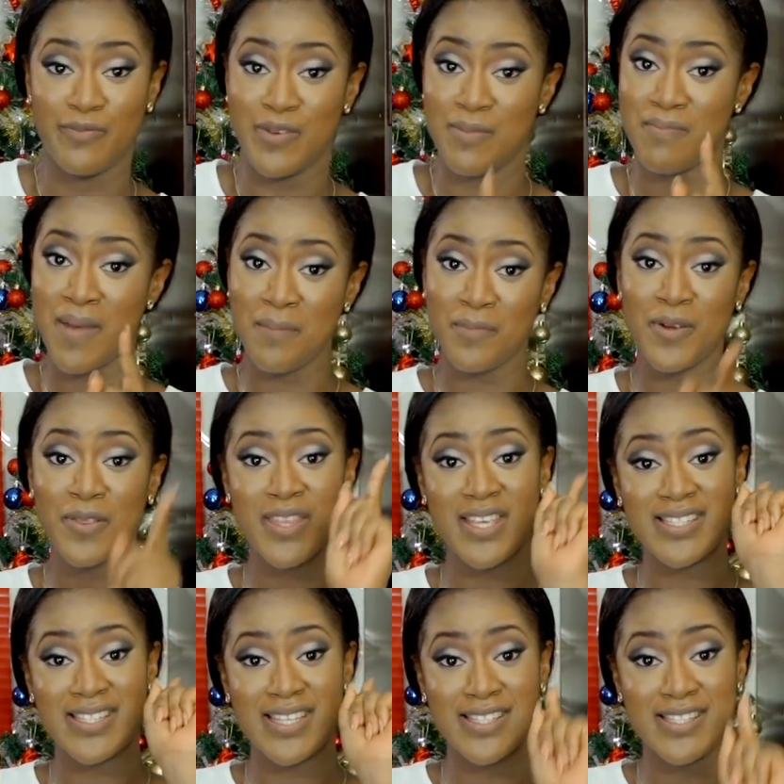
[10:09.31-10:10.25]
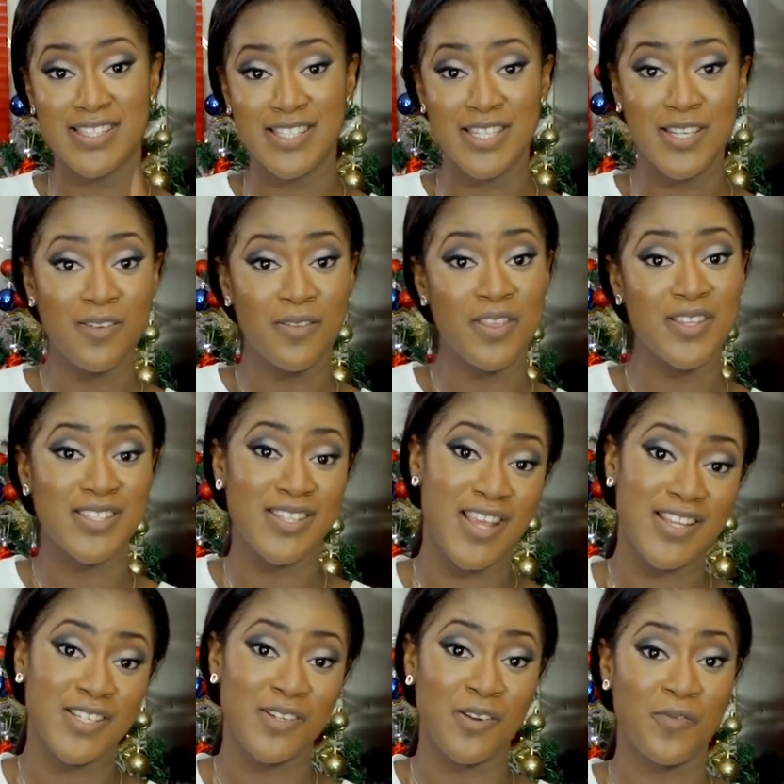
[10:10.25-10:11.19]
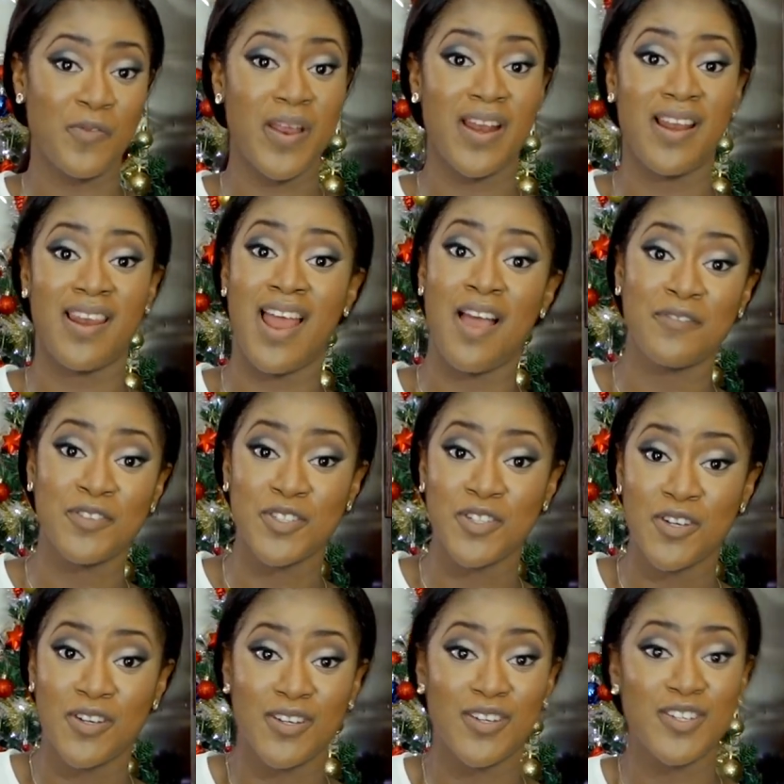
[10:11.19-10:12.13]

Remember, this is still the season of great laughter,